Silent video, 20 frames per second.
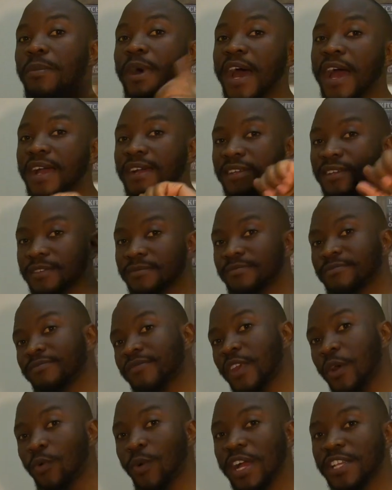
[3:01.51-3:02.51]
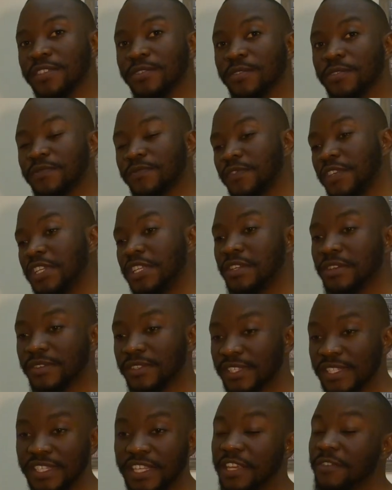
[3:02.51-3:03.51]
chapati, of course, and you're gonna
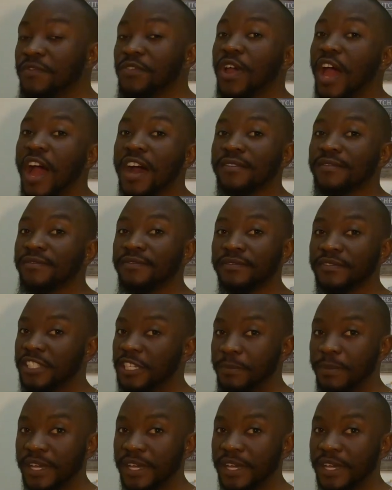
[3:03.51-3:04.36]
need some